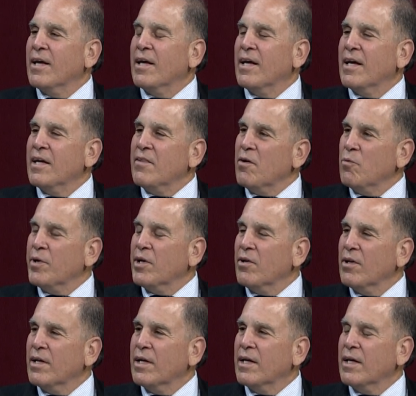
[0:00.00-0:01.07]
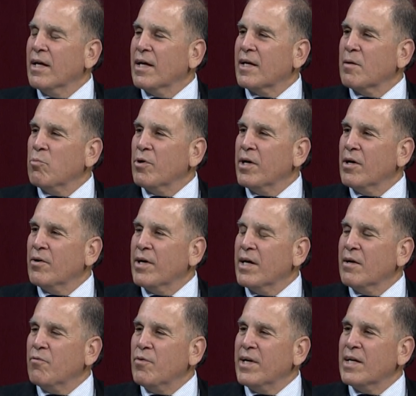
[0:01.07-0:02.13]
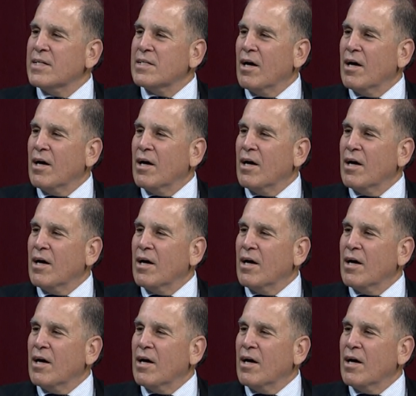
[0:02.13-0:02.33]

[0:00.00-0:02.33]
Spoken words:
And they're real at Cabrillo. And if we could